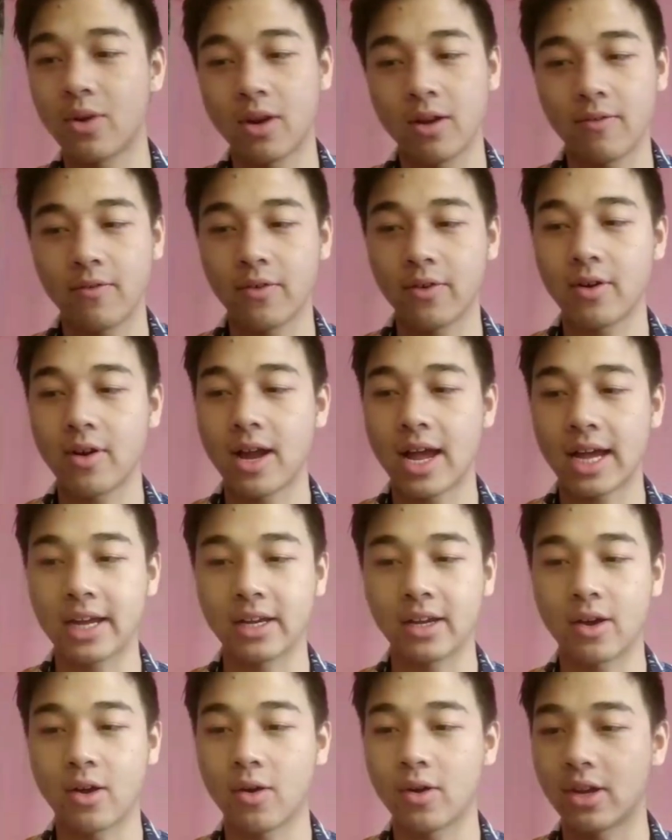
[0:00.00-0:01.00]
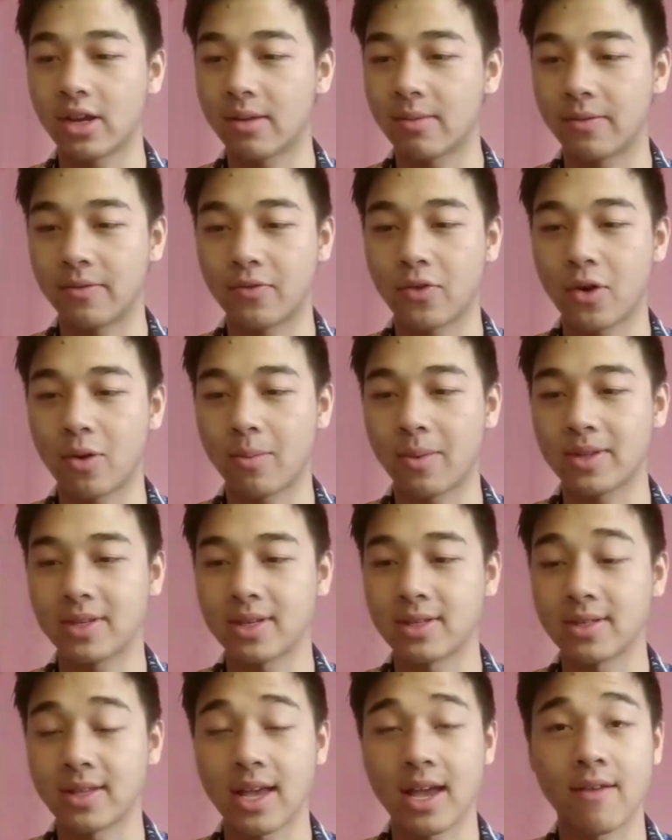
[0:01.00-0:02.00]
one of her iconic
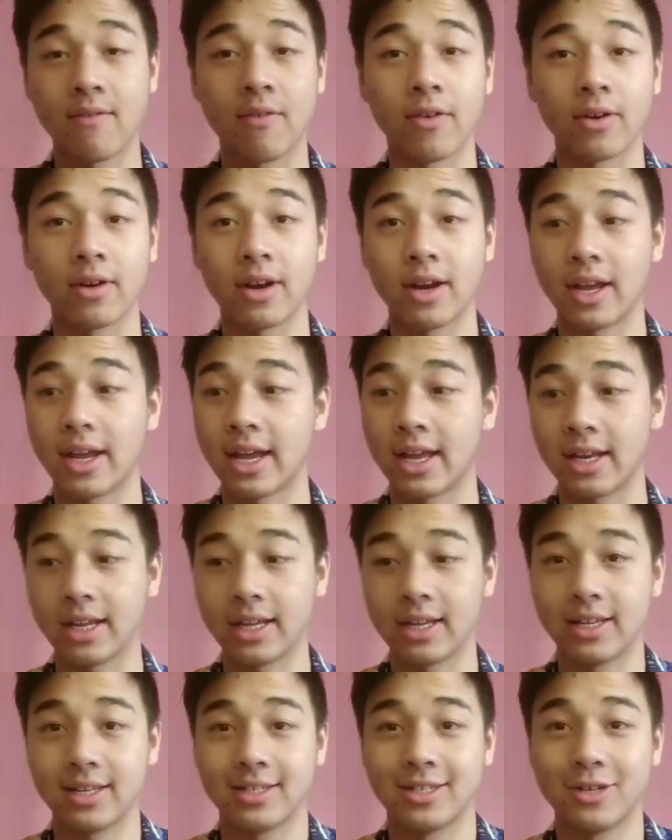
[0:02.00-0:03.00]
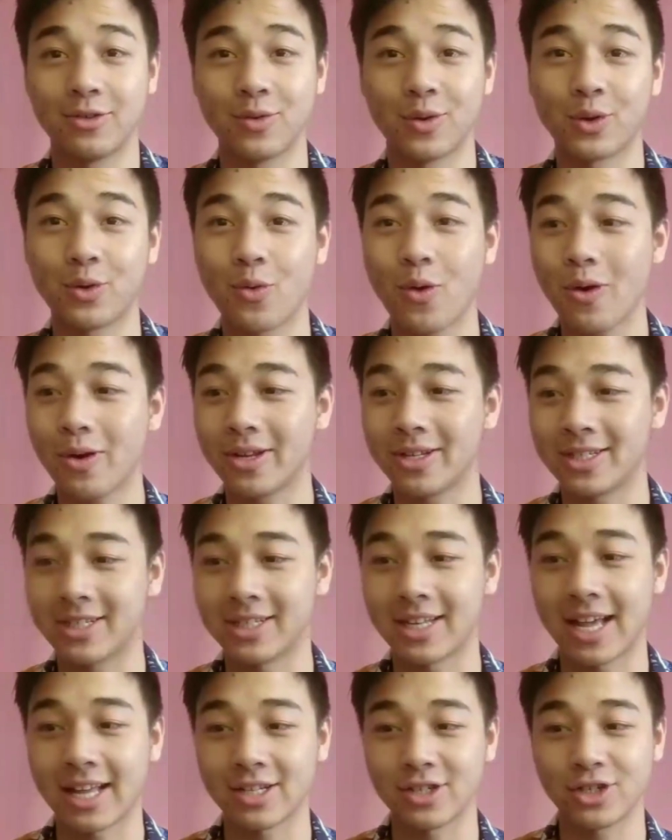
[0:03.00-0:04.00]
performances ever, and it is during
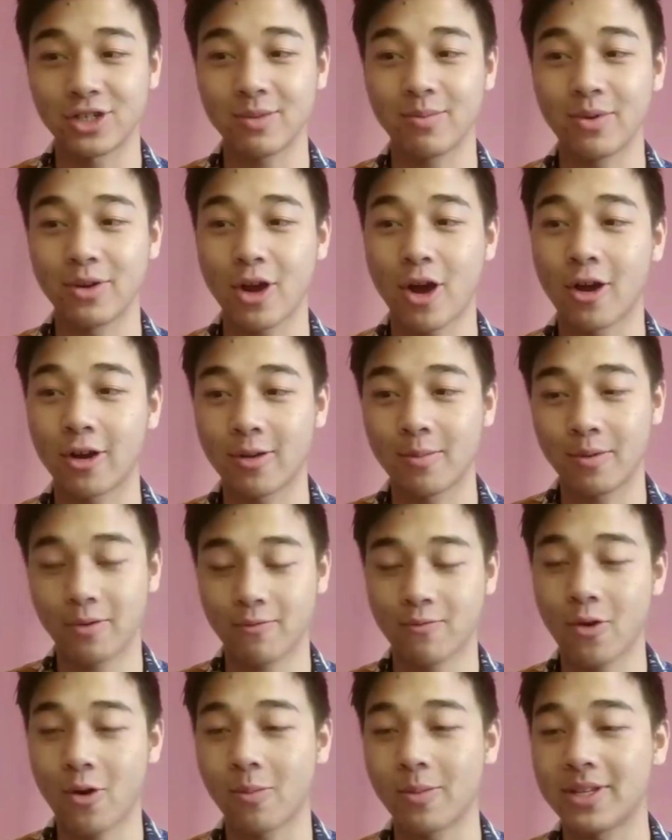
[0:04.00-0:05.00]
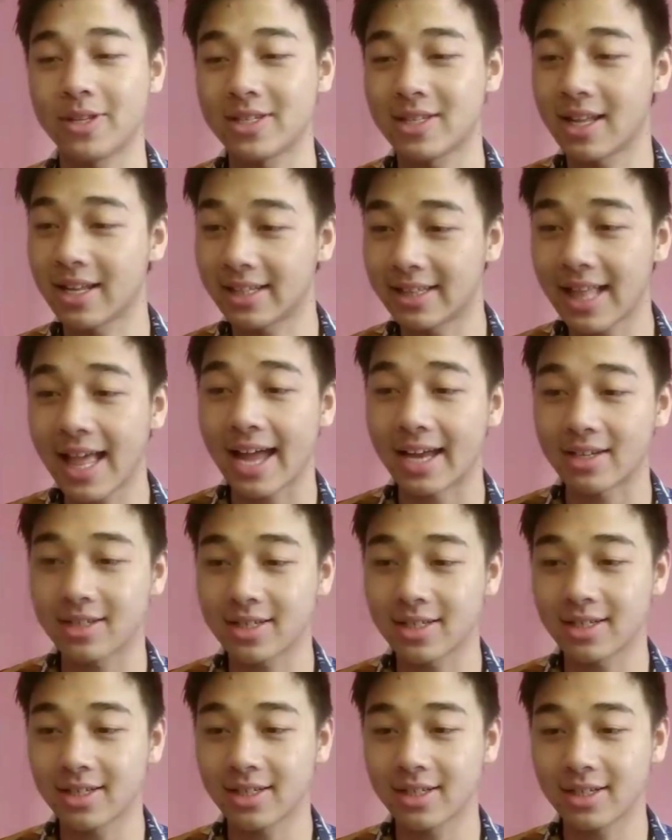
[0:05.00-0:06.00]
quarantine, and she put on a performance like
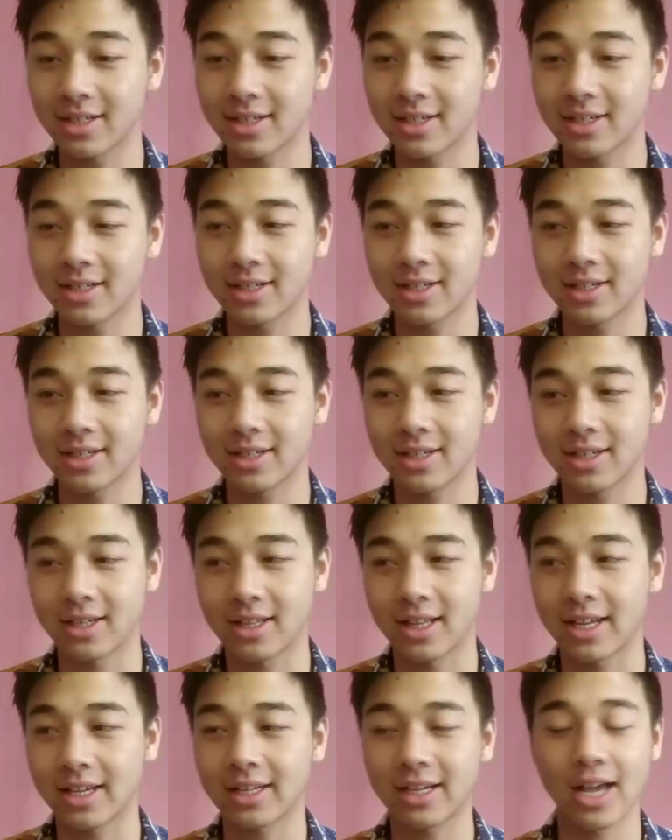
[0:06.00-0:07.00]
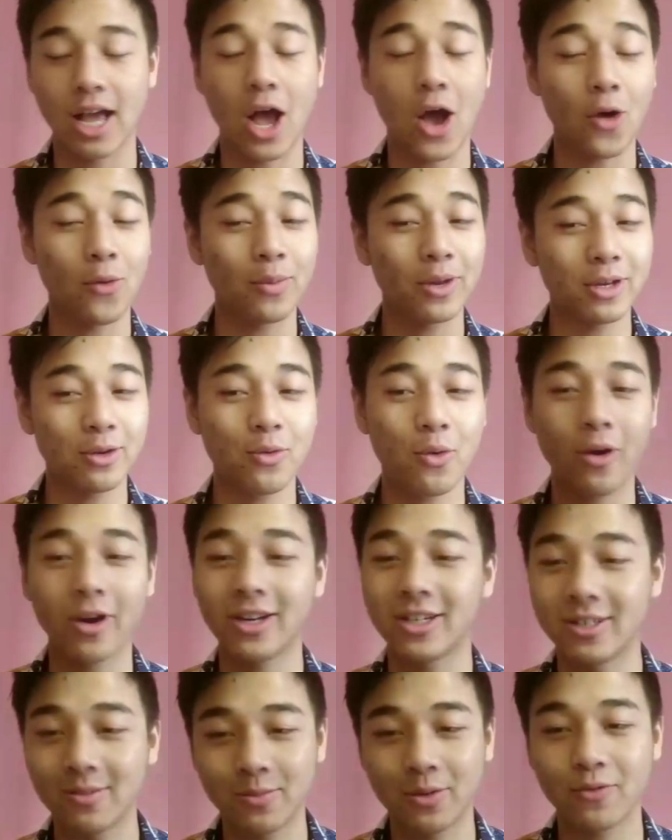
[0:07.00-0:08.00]
that. Like, how many
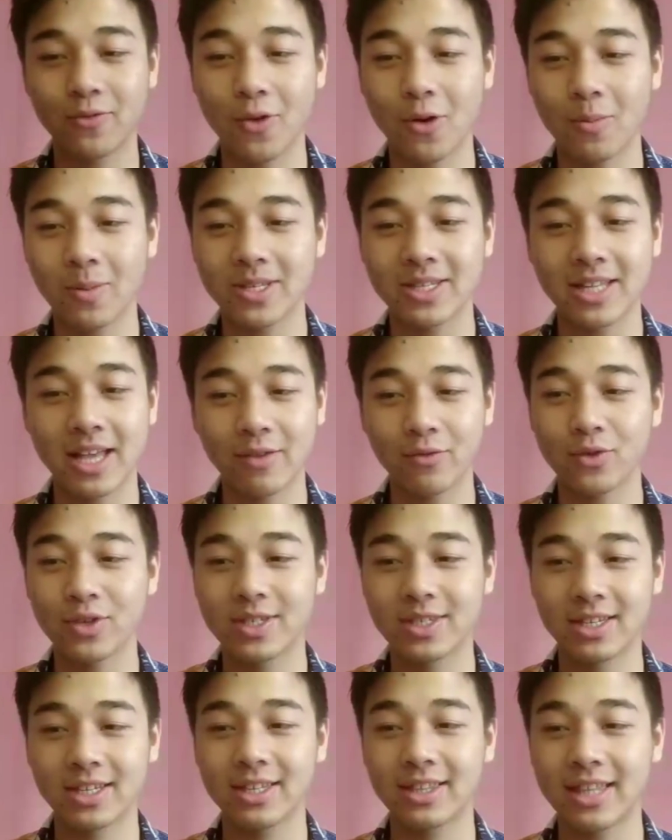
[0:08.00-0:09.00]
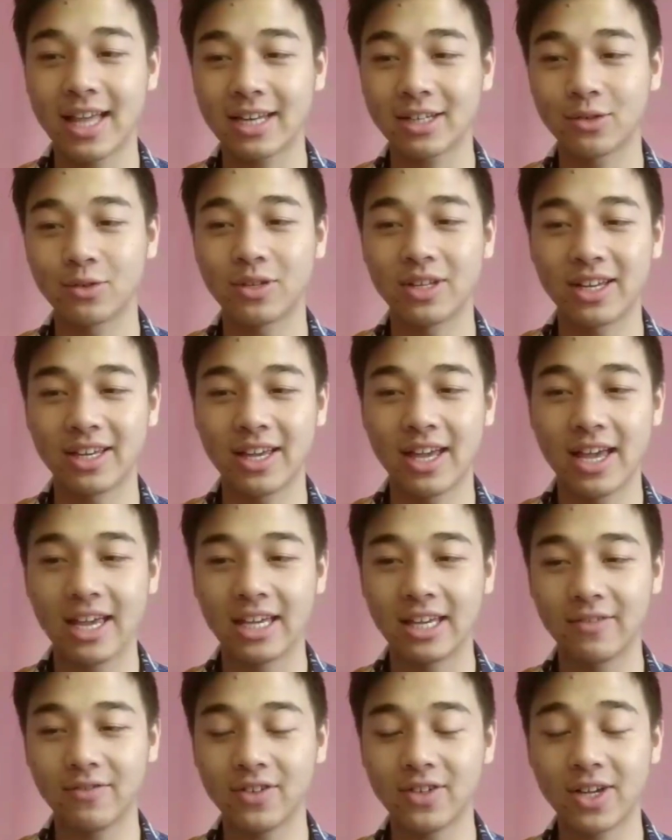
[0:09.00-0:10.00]
quarantine performances have we seen that could
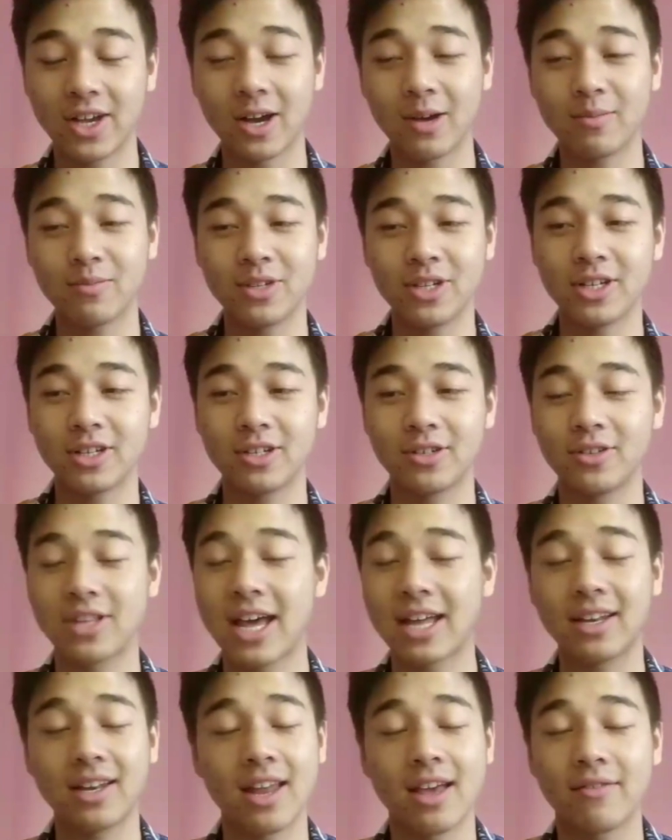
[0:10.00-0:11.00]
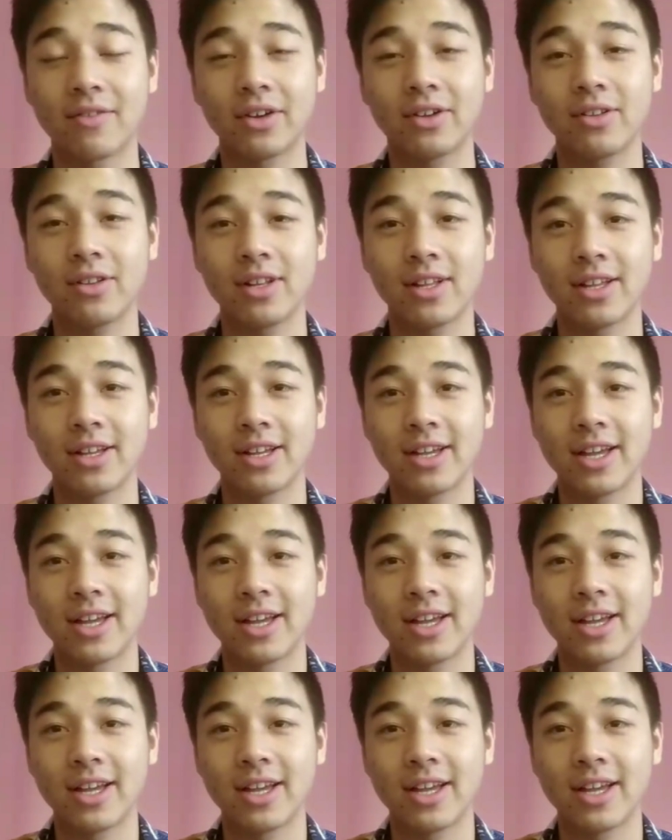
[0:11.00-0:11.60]
even come near to that level?